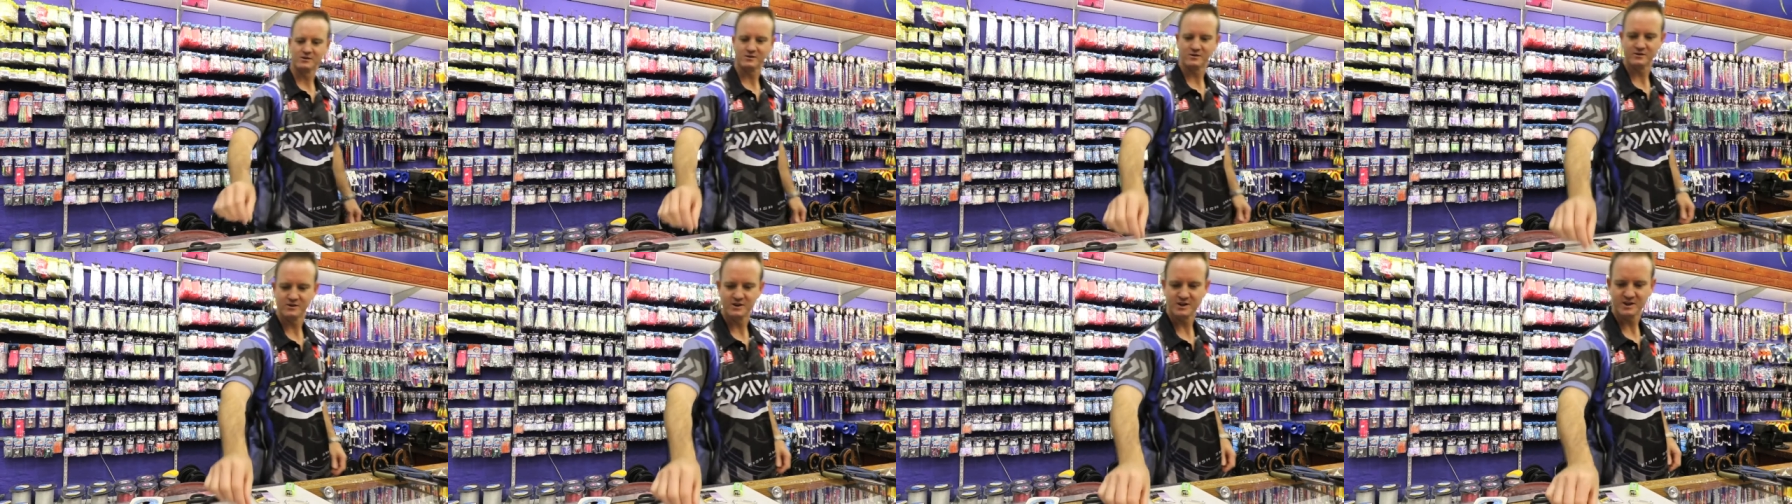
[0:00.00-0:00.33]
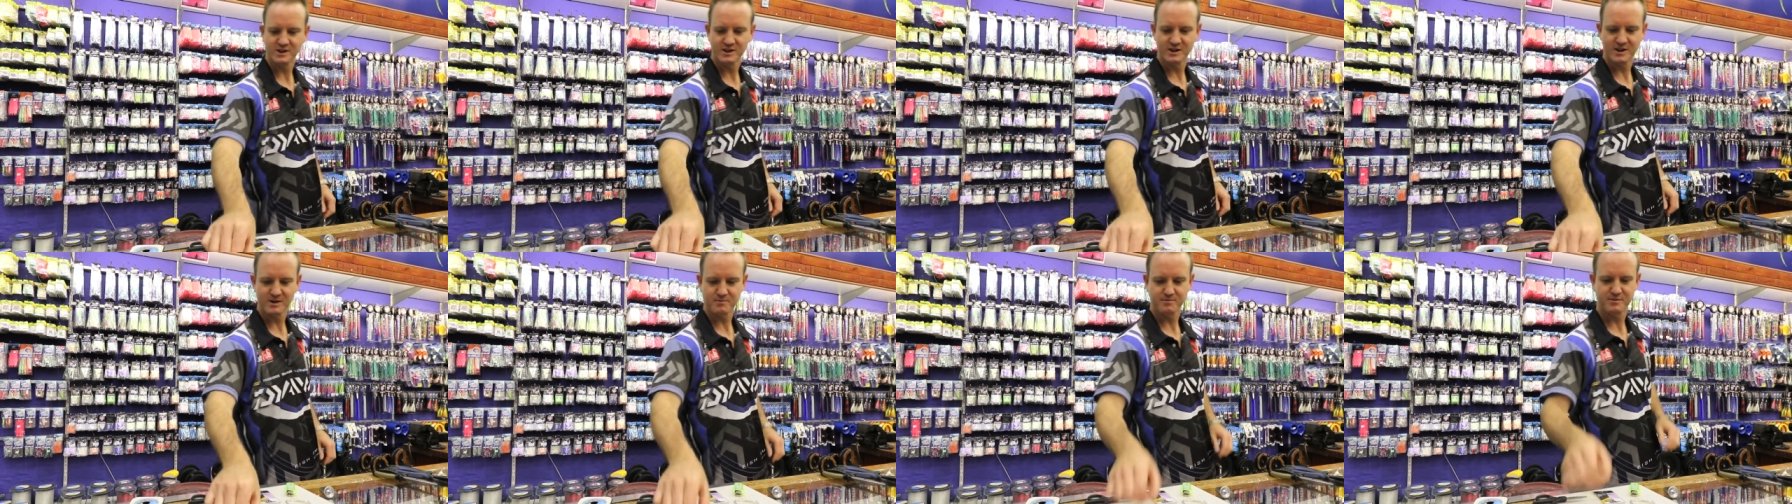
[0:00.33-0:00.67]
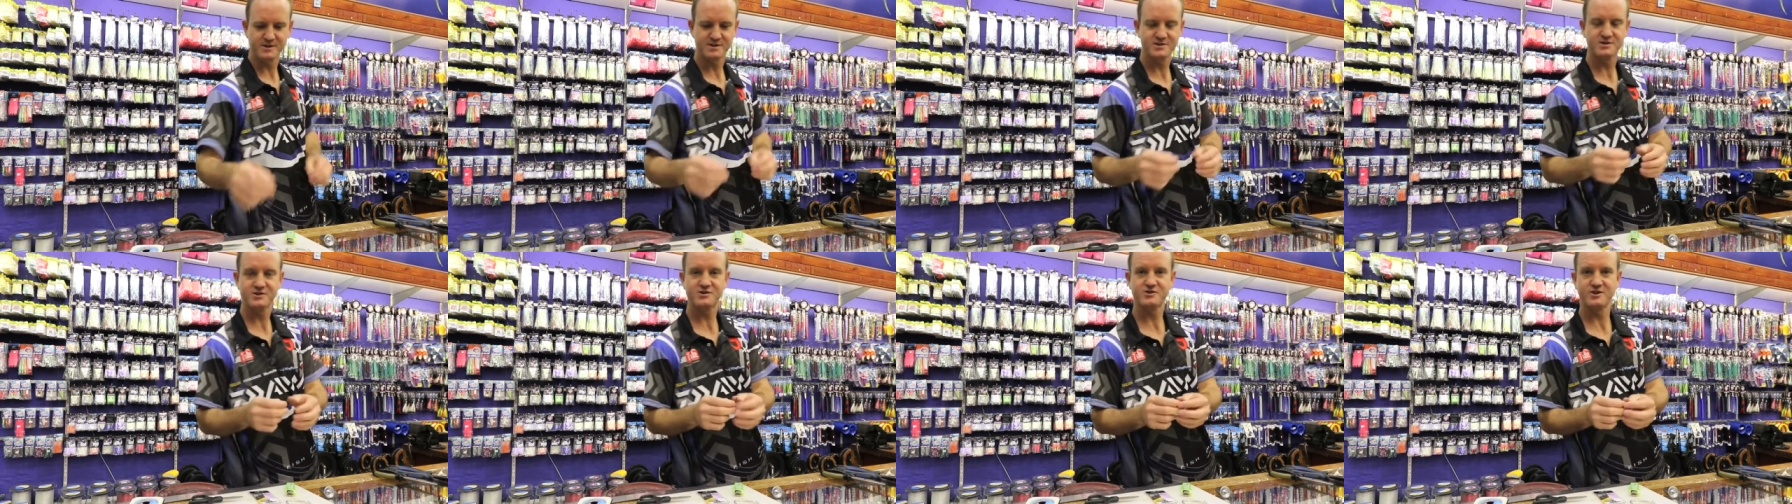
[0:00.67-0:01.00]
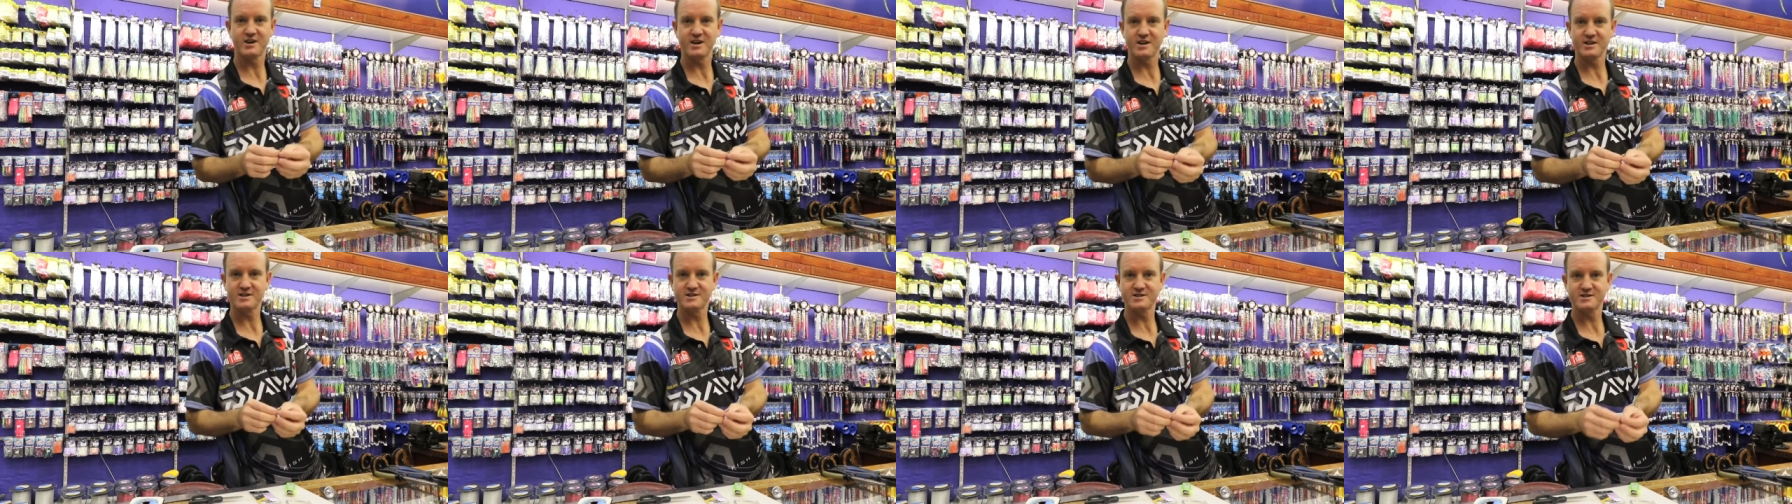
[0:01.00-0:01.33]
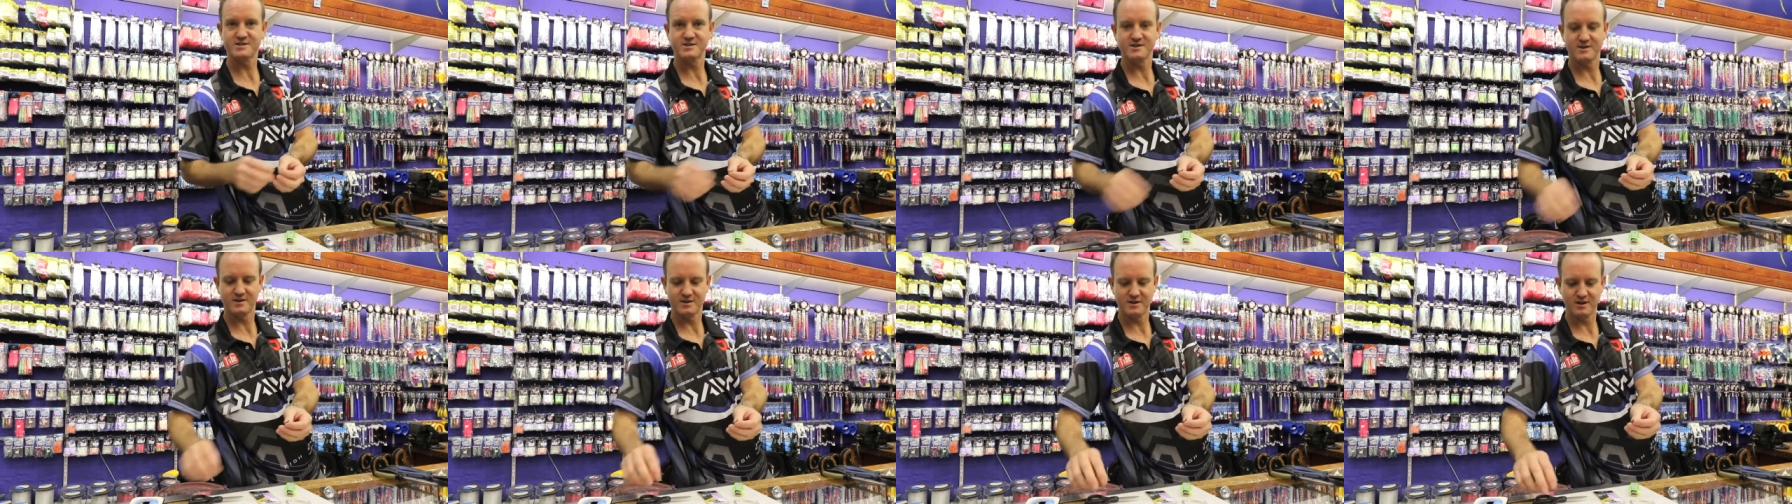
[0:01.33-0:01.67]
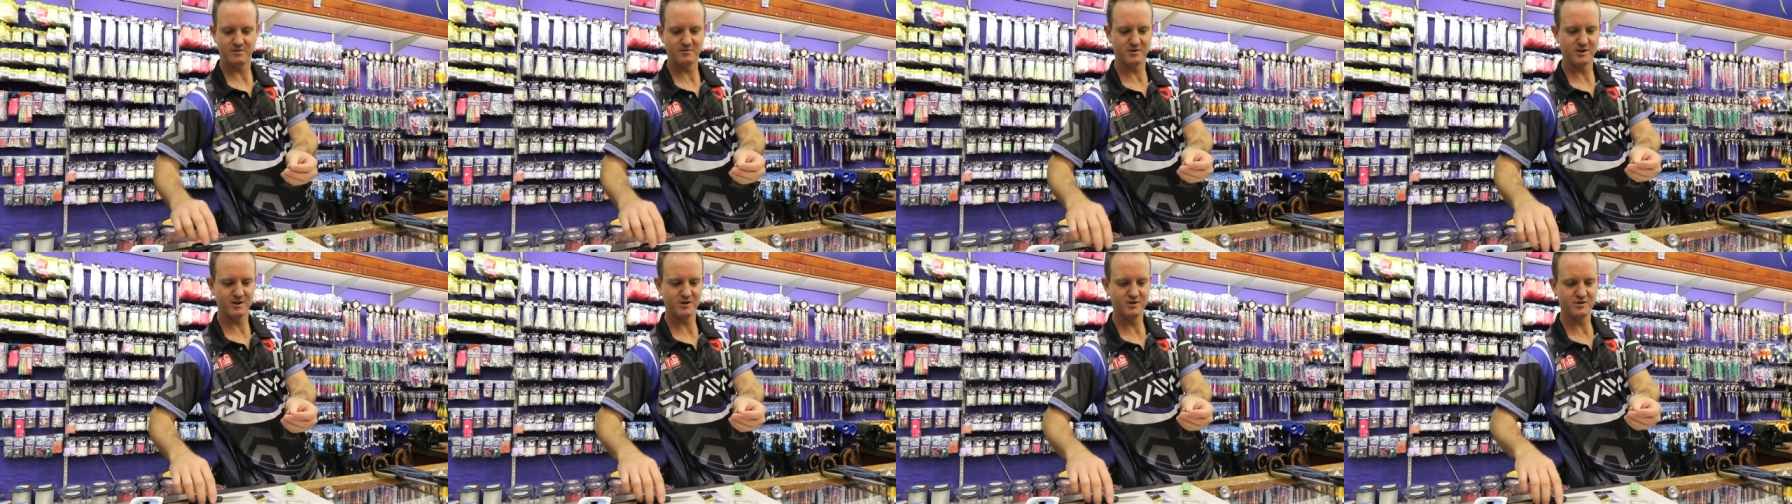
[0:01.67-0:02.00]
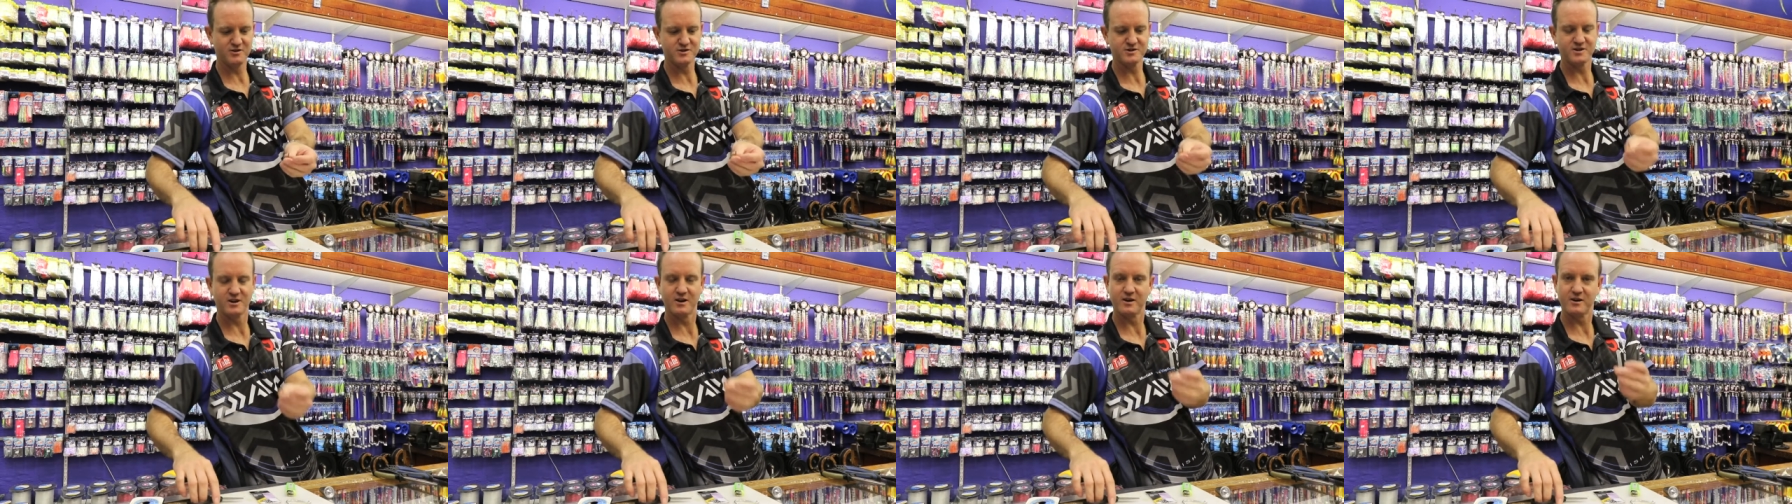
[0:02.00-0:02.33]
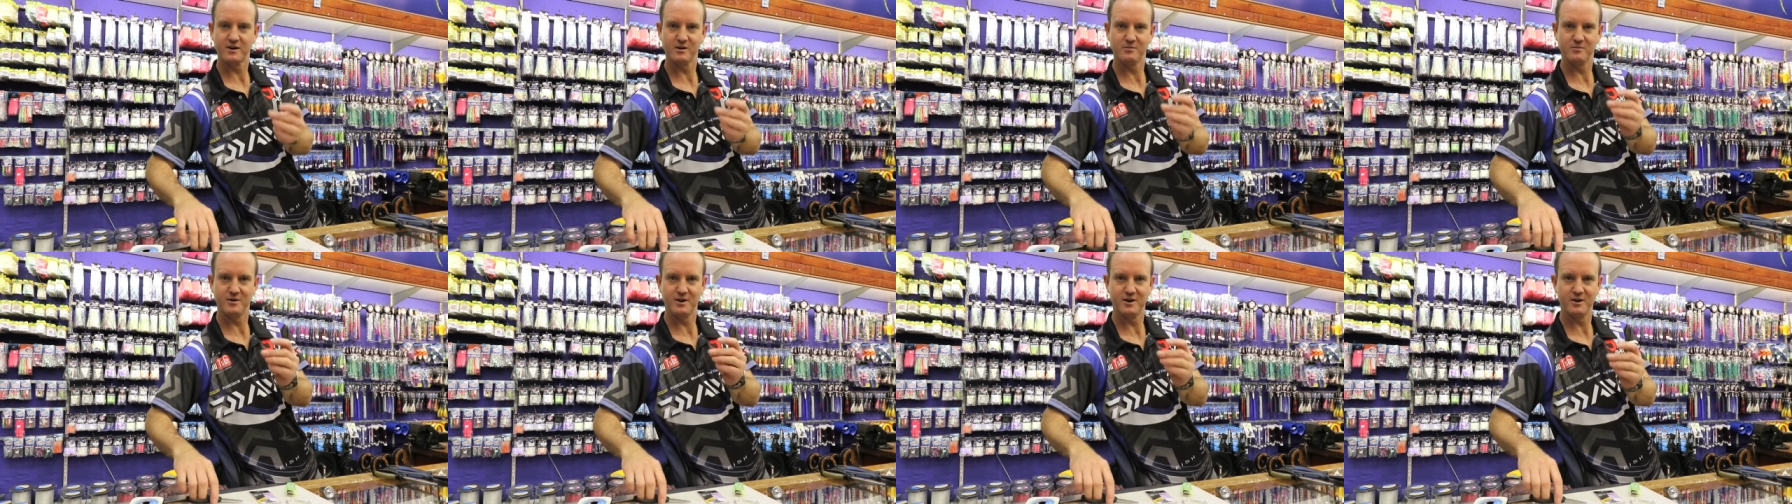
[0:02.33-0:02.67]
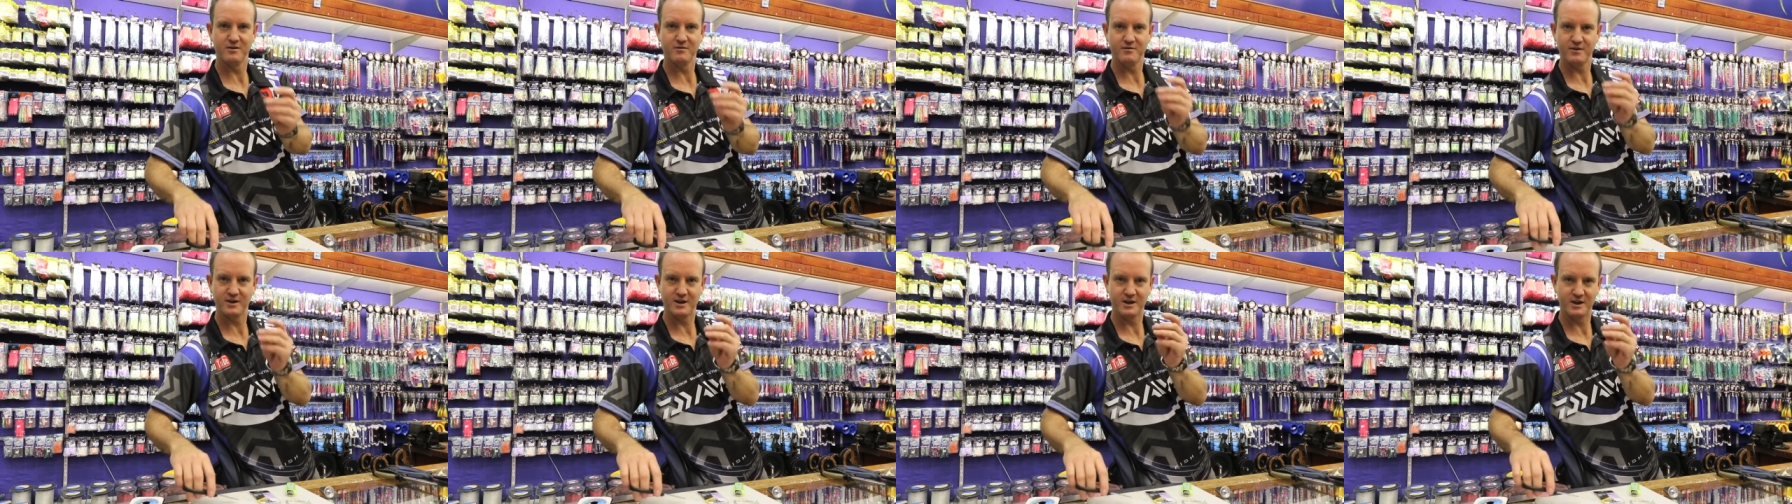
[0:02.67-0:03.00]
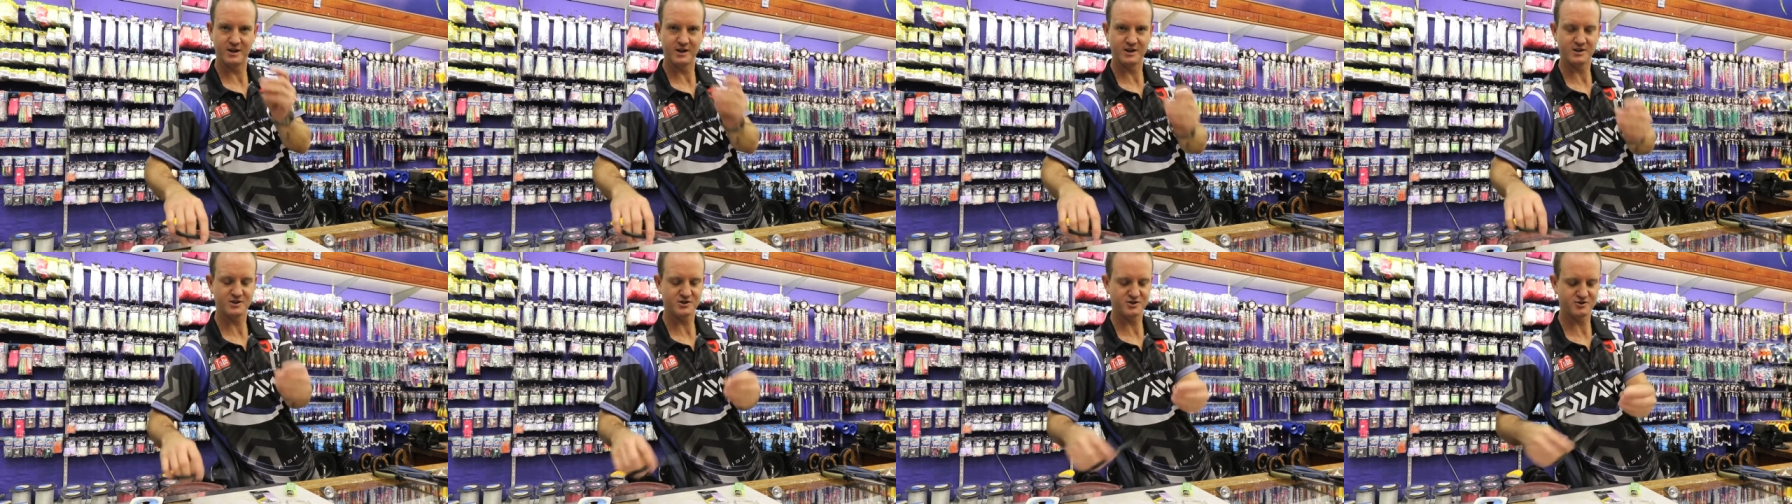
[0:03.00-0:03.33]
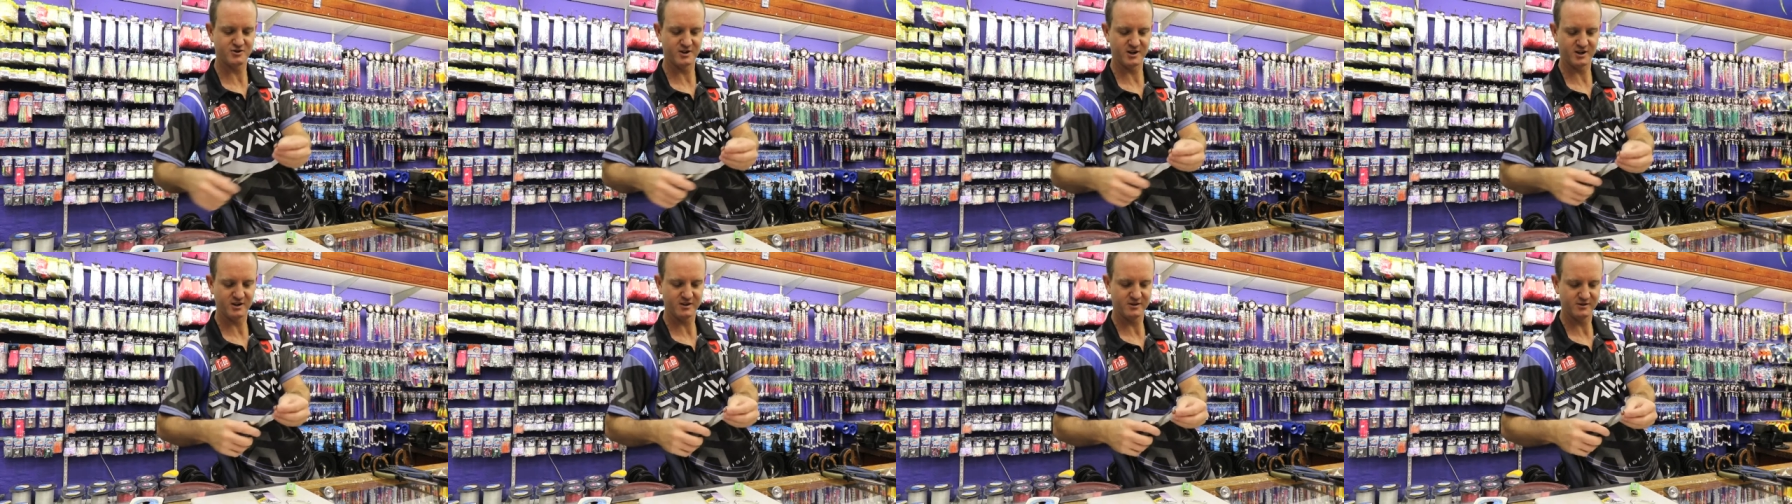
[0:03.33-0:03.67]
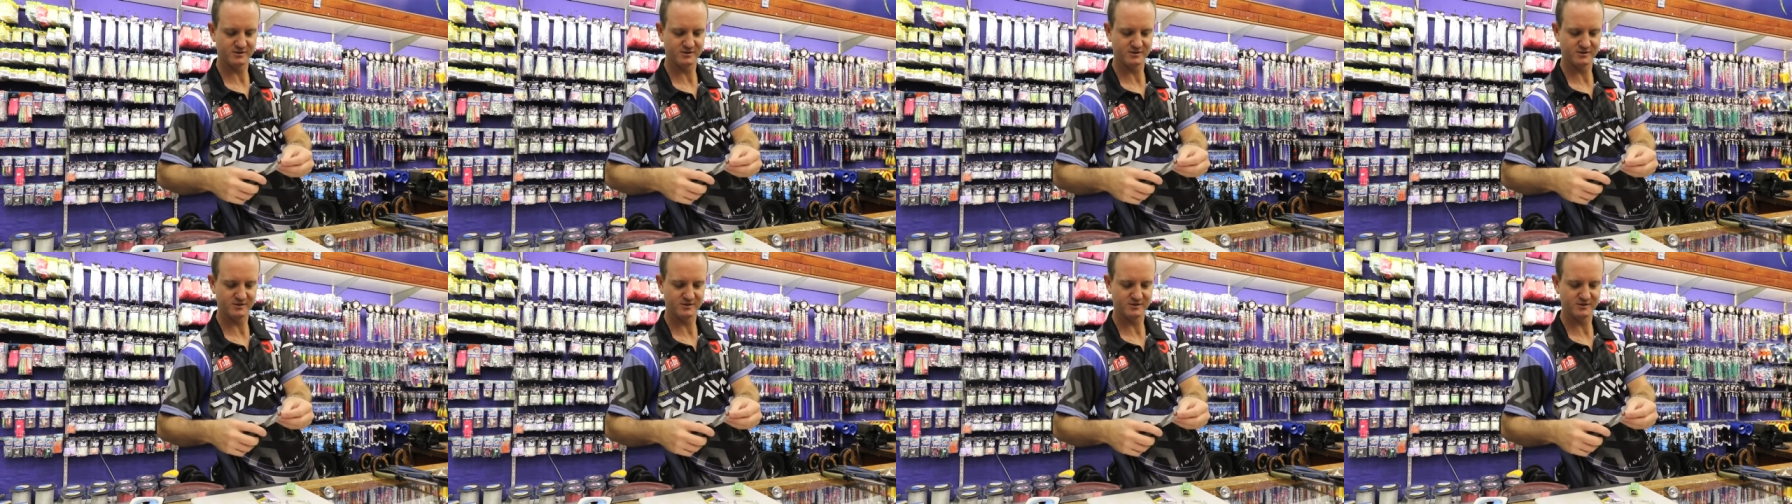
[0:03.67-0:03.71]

Need To neaten up this trace, I'm going to use a little bit of heat shrink.